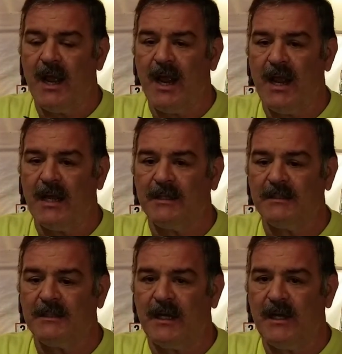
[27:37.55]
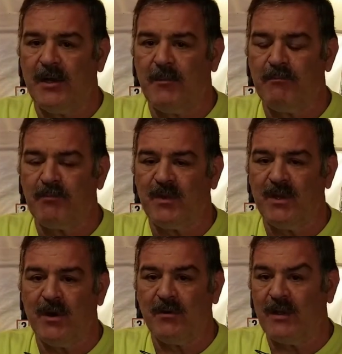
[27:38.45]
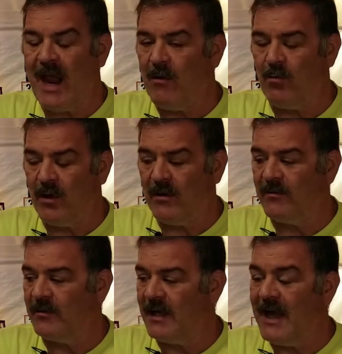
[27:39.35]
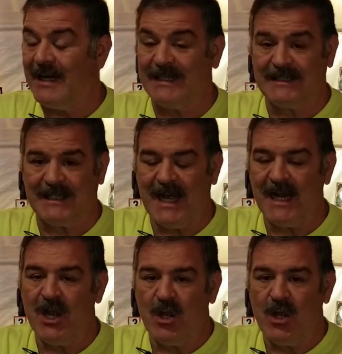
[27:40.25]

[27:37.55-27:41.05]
And how wonderful that is that